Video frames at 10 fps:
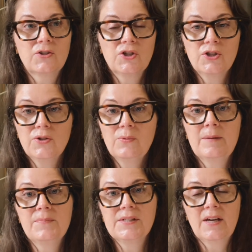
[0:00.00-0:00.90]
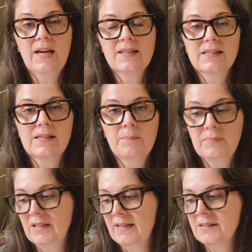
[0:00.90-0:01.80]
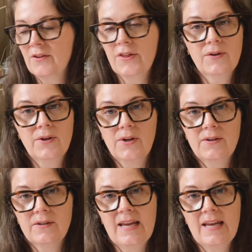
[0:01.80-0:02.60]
2 websites plus a 3rd